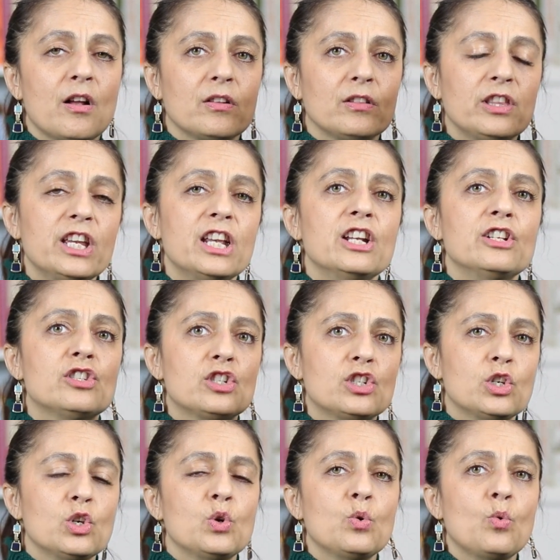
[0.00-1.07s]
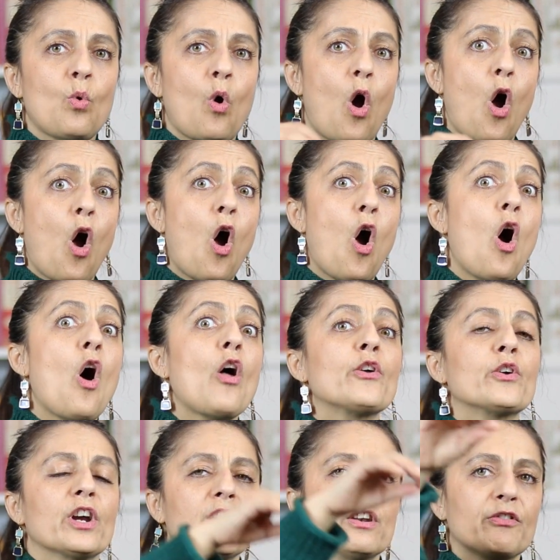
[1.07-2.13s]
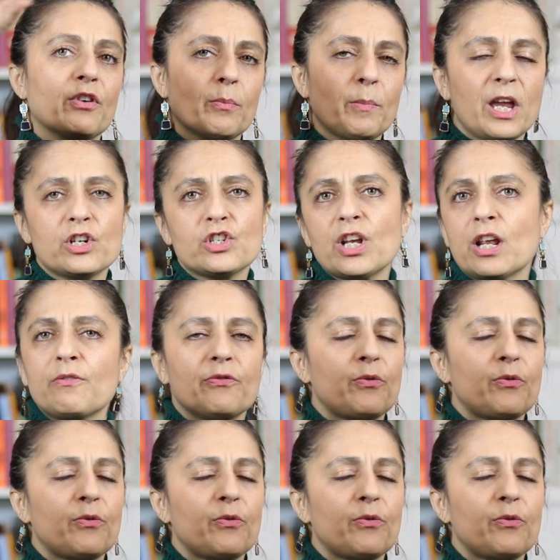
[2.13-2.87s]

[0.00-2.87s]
leads to other information.